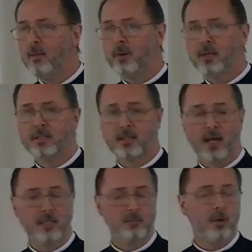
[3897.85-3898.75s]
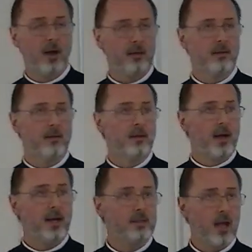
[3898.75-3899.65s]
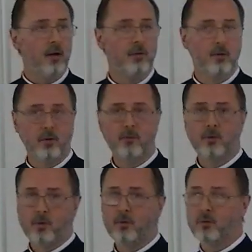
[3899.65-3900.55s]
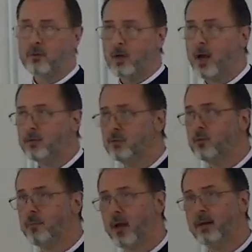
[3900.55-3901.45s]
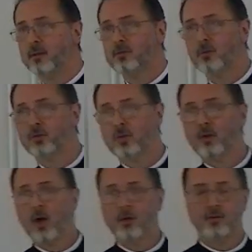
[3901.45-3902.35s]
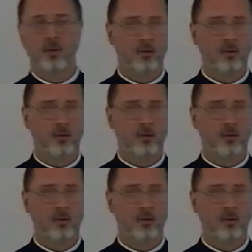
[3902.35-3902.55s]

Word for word: But he says, but I tell you, if you do not do penance, you shall also